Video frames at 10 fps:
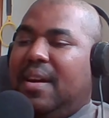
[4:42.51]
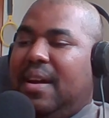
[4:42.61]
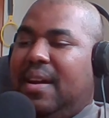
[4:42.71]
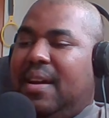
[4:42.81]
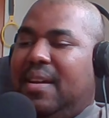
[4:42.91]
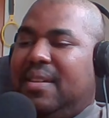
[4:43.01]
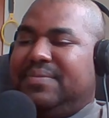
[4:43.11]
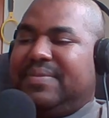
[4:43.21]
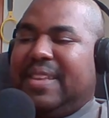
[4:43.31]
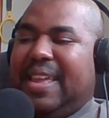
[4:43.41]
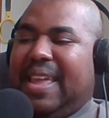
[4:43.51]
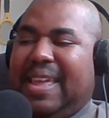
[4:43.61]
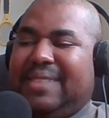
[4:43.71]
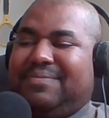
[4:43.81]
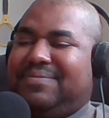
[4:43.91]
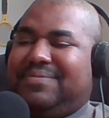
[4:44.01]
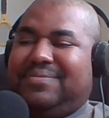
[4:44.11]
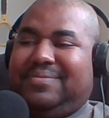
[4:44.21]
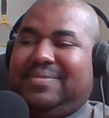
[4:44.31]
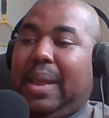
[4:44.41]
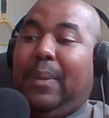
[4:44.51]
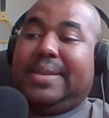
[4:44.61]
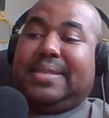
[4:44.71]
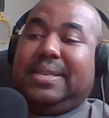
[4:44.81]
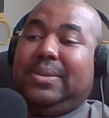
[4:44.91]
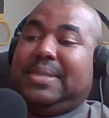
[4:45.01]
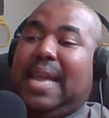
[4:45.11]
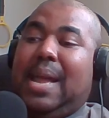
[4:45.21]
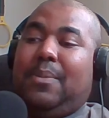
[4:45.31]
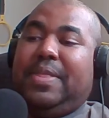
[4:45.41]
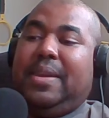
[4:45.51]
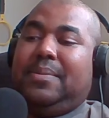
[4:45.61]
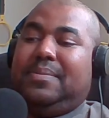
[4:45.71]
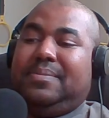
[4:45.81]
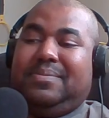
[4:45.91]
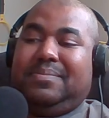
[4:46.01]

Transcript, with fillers: Uh, they wasted no time with him